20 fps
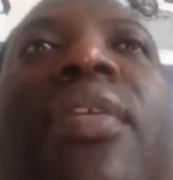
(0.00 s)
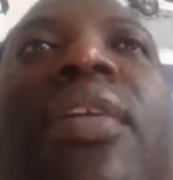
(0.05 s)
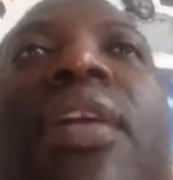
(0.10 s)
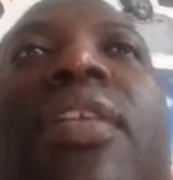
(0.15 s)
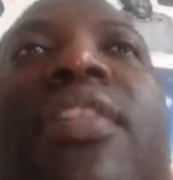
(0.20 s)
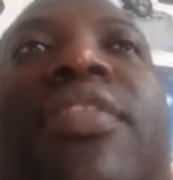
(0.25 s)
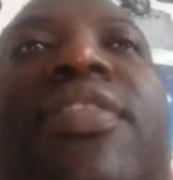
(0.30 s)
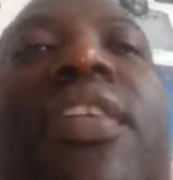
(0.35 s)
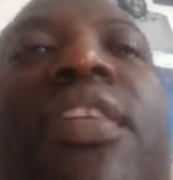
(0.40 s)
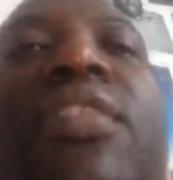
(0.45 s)

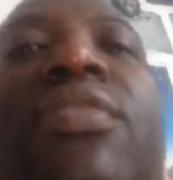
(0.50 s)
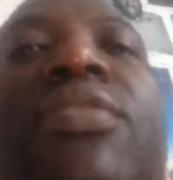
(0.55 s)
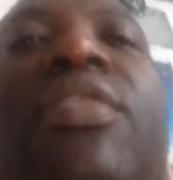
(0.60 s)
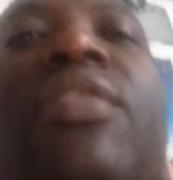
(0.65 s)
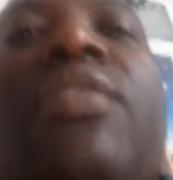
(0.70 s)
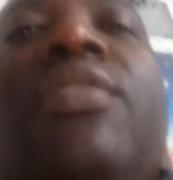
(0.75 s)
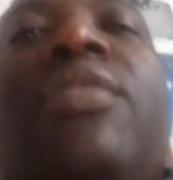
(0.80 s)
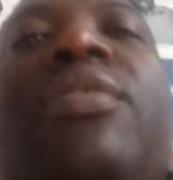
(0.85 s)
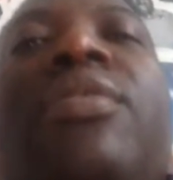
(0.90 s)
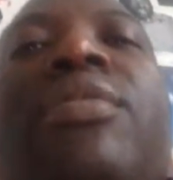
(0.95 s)
And it says,
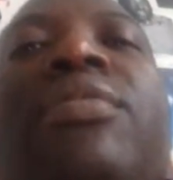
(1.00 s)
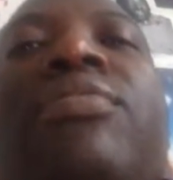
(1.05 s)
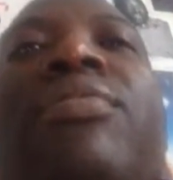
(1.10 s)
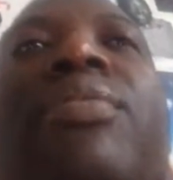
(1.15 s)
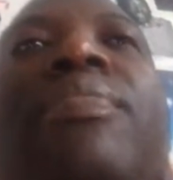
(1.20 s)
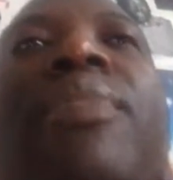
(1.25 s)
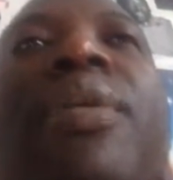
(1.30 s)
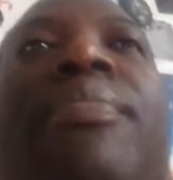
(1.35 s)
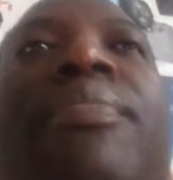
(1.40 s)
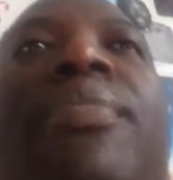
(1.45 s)

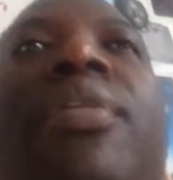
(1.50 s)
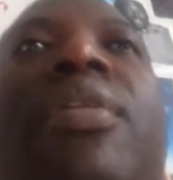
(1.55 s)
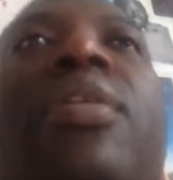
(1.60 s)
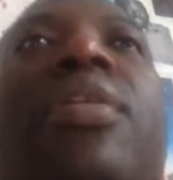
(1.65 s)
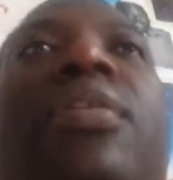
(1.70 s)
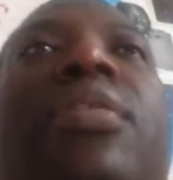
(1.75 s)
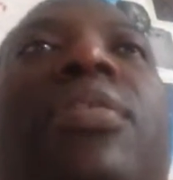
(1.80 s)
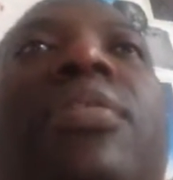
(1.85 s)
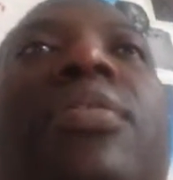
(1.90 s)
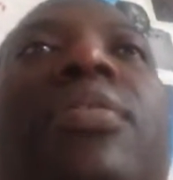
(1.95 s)

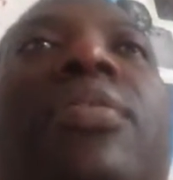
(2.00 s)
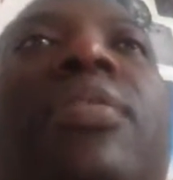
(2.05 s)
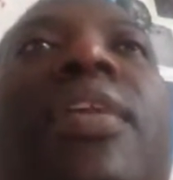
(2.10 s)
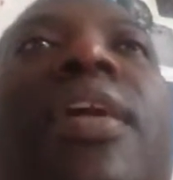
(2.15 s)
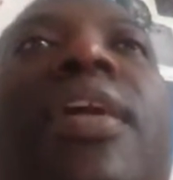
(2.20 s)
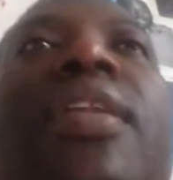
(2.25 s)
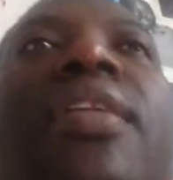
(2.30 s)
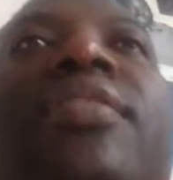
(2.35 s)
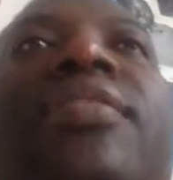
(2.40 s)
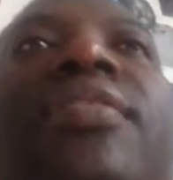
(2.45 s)
"Remember,
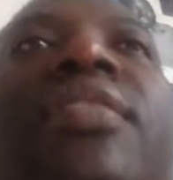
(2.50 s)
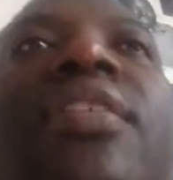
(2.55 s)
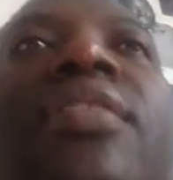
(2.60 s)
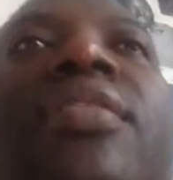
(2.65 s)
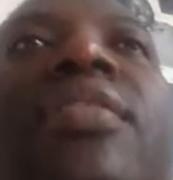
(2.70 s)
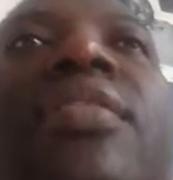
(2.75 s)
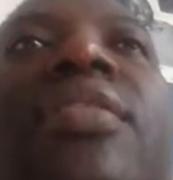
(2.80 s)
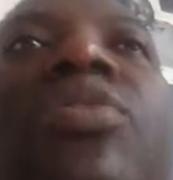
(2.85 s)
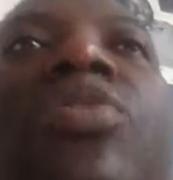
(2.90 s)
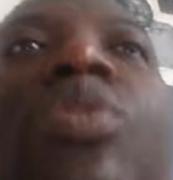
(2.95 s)

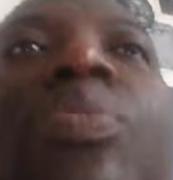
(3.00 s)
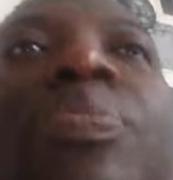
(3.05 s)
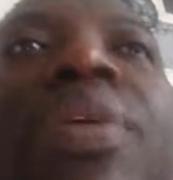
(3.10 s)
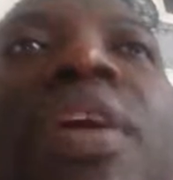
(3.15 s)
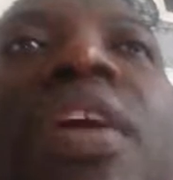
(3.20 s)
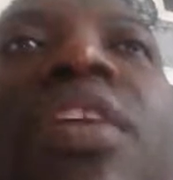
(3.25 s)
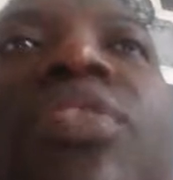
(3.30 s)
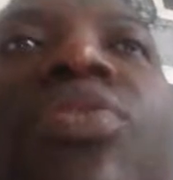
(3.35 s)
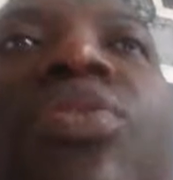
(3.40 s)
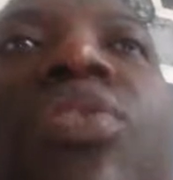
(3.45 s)
Alexander, to
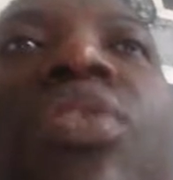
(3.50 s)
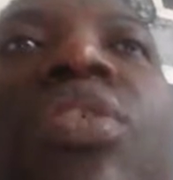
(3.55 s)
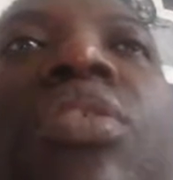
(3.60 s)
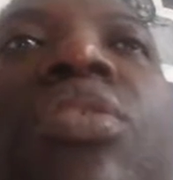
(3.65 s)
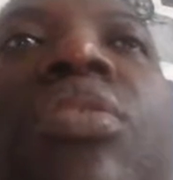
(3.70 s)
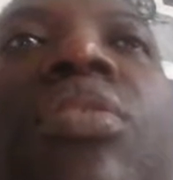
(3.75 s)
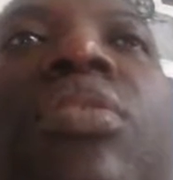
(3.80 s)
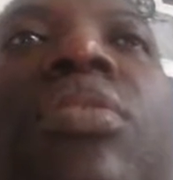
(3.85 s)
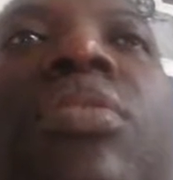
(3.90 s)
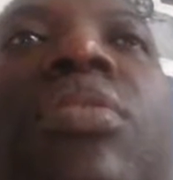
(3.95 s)
pass
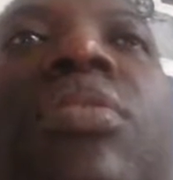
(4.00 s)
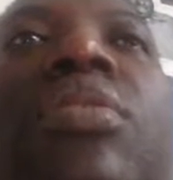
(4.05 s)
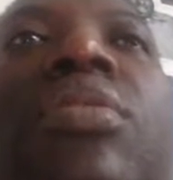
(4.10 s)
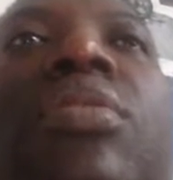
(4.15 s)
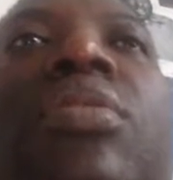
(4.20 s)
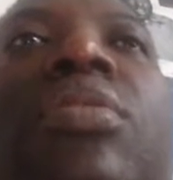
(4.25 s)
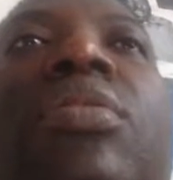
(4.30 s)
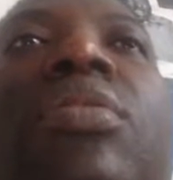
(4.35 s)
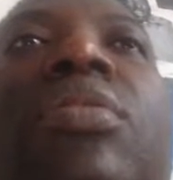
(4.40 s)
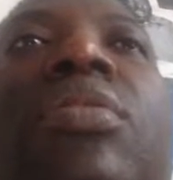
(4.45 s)
on
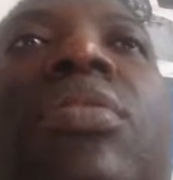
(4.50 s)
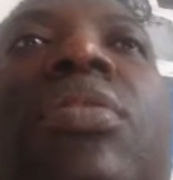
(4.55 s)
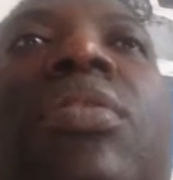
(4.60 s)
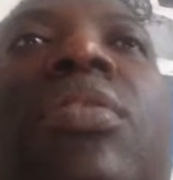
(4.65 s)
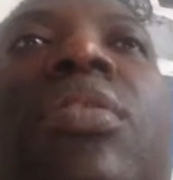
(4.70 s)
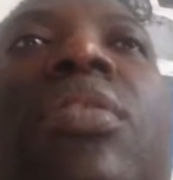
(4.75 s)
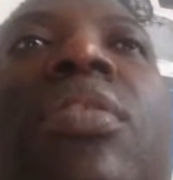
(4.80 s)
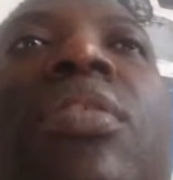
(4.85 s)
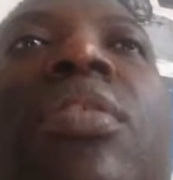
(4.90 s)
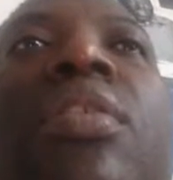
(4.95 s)

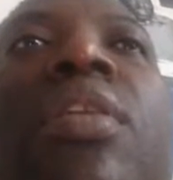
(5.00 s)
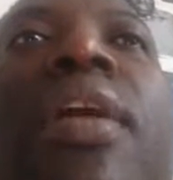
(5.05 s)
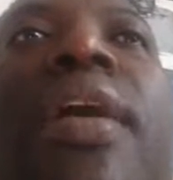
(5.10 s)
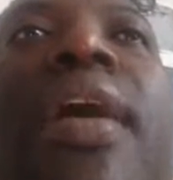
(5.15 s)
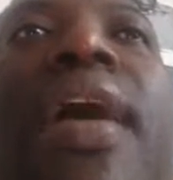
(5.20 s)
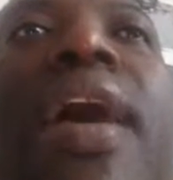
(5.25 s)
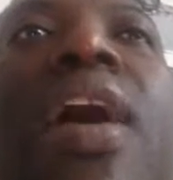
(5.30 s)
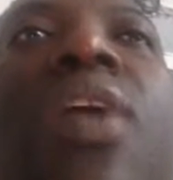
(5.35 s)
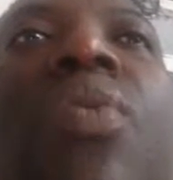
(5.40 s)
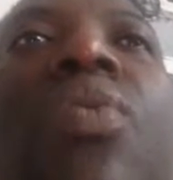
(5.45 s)

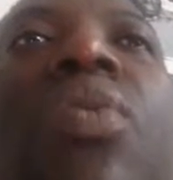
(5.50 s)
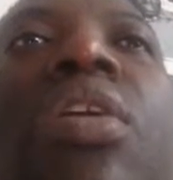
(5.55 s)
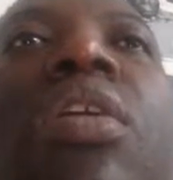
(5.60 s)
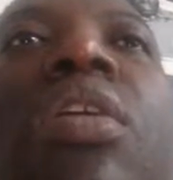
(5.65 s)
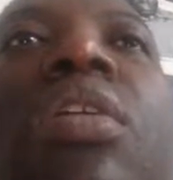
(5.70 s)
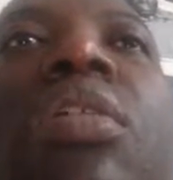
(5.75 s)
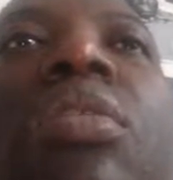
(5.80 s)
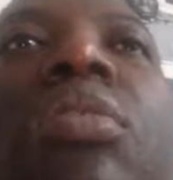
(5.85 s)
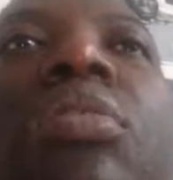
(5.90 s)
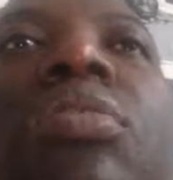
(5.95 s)

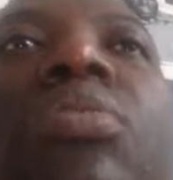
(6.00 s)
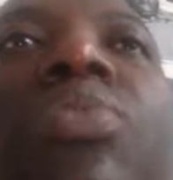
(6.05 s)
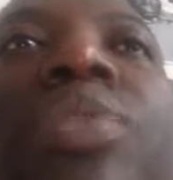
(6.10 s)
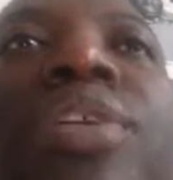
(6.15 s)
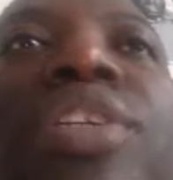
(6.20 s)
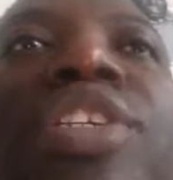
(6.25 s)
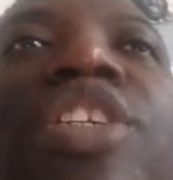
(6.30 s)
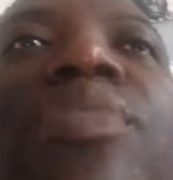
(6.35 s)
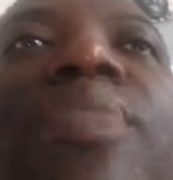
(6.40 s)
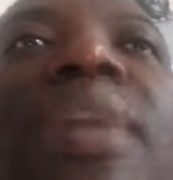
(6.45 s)
our,
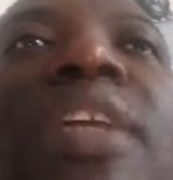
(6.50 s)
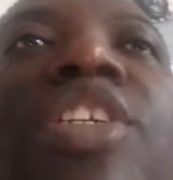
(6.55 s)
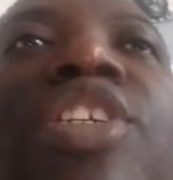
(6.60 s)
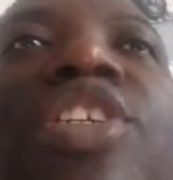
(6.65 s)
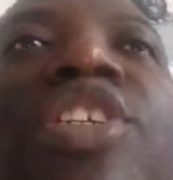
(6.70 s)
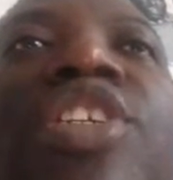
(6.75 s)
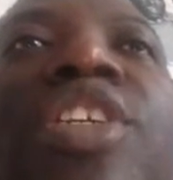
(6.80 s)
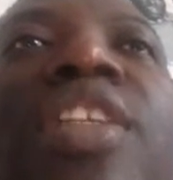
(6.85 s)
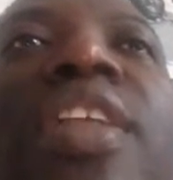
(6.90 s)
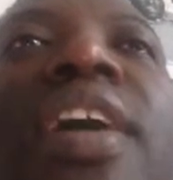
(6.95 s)
which is
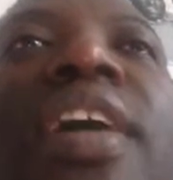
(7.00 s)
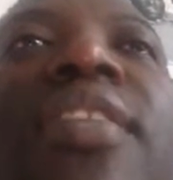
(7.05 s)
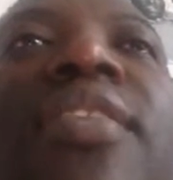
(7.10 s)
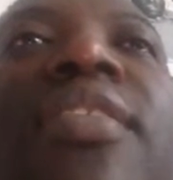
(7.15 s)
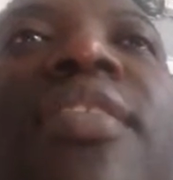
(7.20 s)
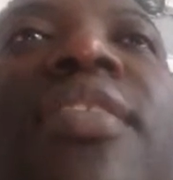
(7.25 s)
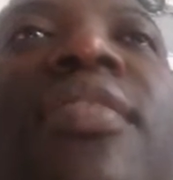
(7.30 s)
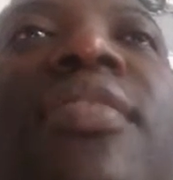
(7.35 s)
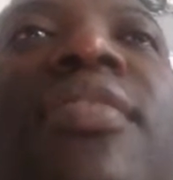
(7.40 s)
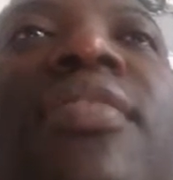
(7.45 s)
Manchester
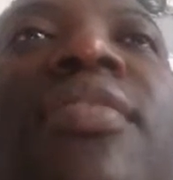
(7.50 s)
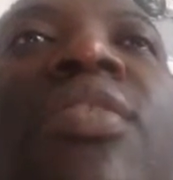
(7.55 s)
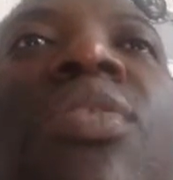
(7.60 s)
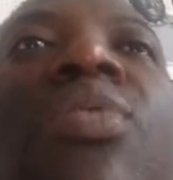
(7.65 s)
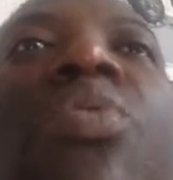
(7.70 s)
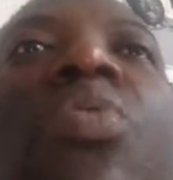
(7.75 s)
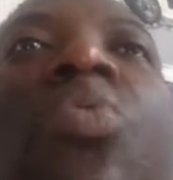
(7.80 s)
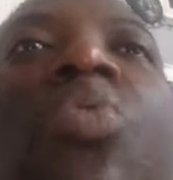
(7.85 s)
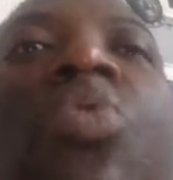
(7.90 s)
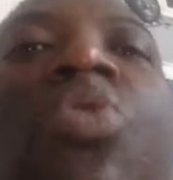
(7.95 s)
United's,
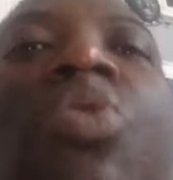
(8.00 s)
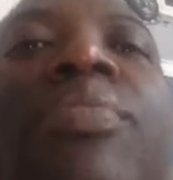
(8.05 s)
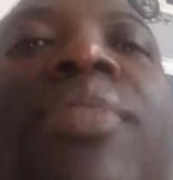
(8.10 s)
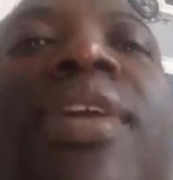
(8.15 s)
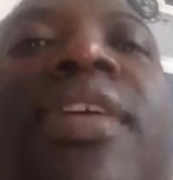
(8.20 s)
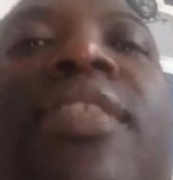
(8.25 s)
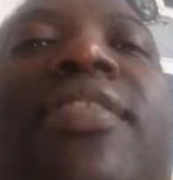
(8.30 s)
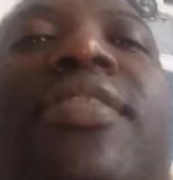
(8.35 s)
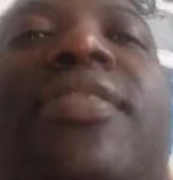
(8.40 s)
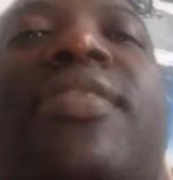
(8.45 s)

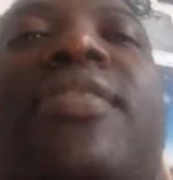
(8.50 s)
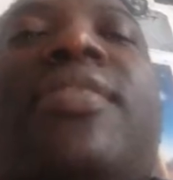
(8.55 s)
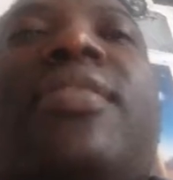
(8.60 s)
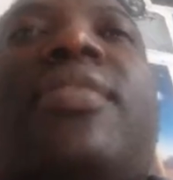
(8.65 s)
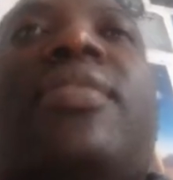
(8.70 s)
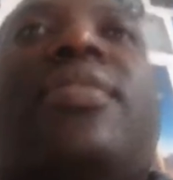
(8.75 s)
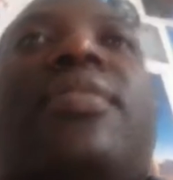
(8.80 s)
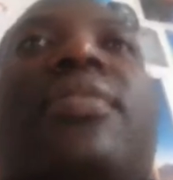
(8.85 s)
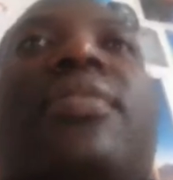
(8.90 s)
warmest